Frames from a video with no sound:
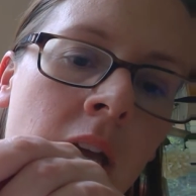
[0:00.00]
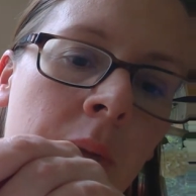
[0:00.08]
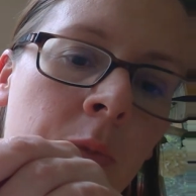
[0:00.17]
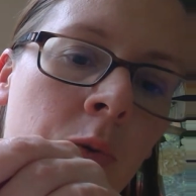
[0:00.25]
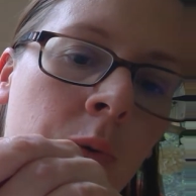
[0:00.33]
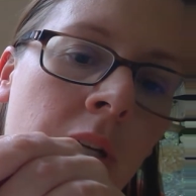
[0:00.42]

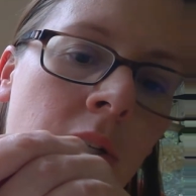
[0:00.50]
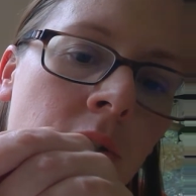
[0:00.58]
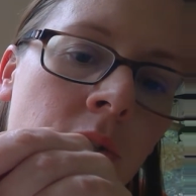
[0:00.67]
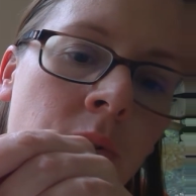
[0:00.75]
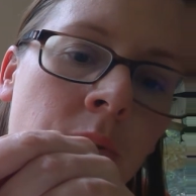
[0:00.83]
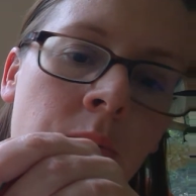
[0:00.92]
I'm going
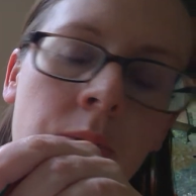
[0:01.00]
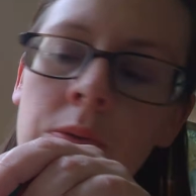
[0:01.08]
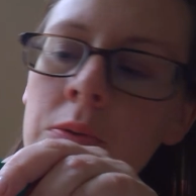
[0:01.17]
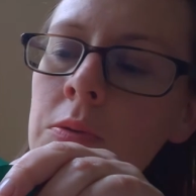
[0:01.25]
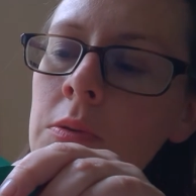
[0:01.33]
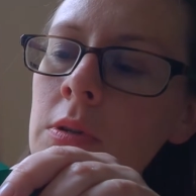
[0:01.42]

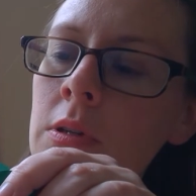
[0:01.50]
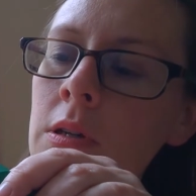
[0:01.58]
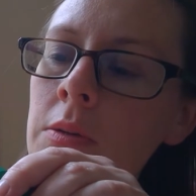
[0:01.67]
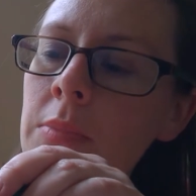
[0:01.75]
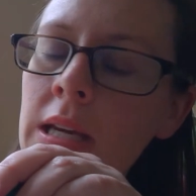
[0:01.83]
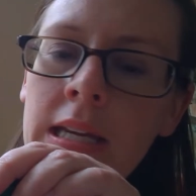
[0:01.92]
to
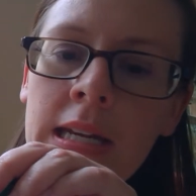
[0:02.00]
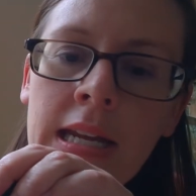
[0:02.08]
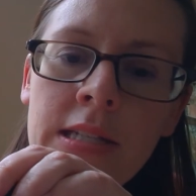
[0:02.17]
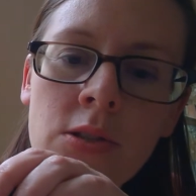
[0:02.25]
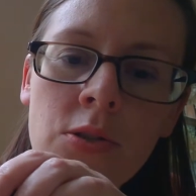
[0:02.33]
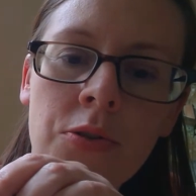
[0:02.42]
make a
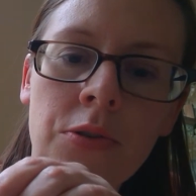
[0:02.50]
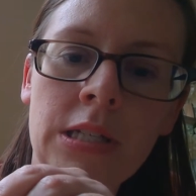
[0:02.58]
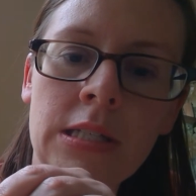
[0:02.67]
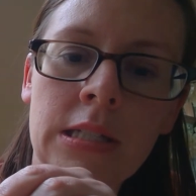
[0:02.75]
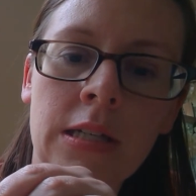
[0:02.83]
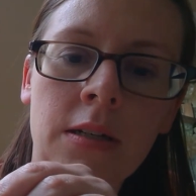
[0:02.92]
nice
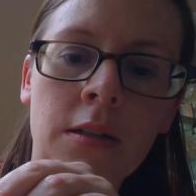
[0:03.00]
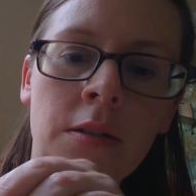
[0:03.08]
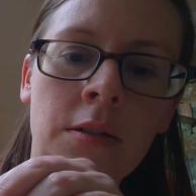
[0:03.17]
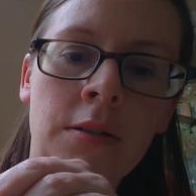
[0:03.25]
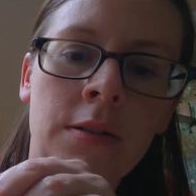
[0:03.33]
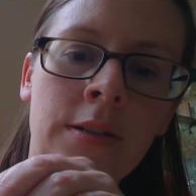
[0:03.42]
crease here
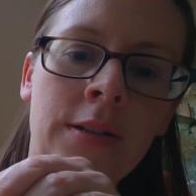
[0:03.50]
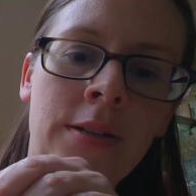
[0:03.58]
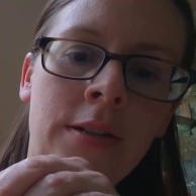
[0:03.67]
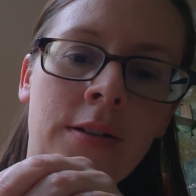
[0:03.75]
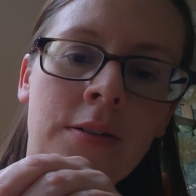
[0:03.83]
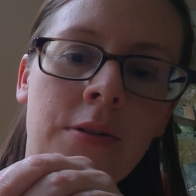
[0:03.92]

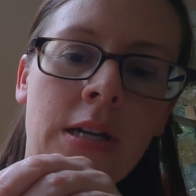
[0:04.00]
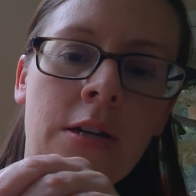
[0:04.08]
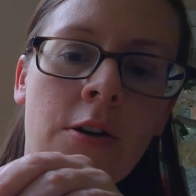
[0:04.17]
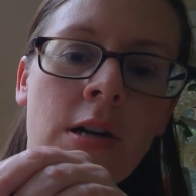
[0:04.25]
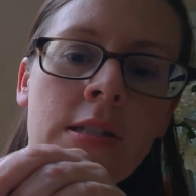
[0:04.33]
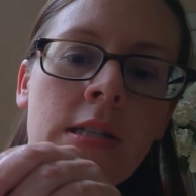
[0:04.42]
right
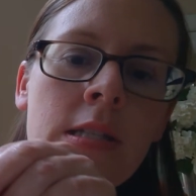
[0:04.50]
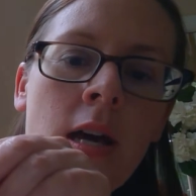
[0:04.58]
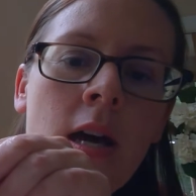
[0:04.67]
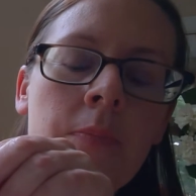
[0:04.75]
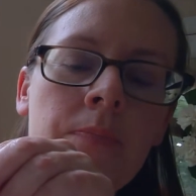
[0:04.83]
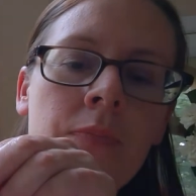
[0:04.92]
across the
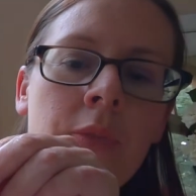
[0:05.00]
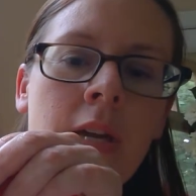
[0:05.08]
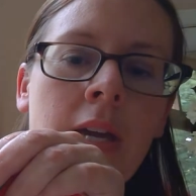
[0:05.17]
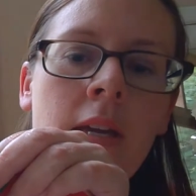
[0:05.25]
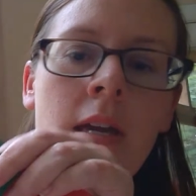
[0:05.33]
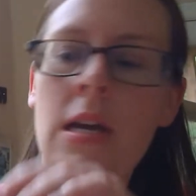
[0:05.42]
top,
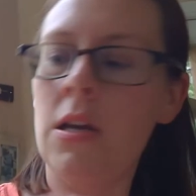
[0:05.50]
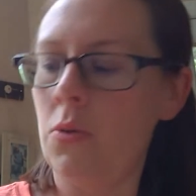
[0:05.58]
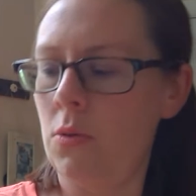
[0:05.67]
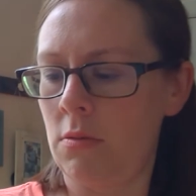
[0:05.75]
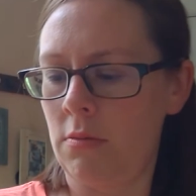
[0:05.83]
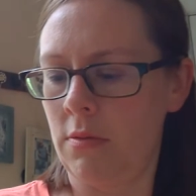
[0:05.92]
okay?
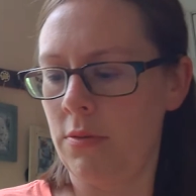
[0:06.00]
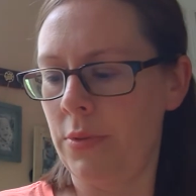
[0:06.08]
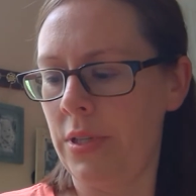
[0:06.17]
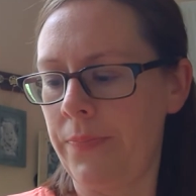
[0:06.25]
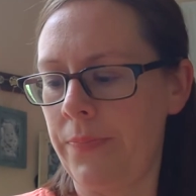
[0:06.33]
Well,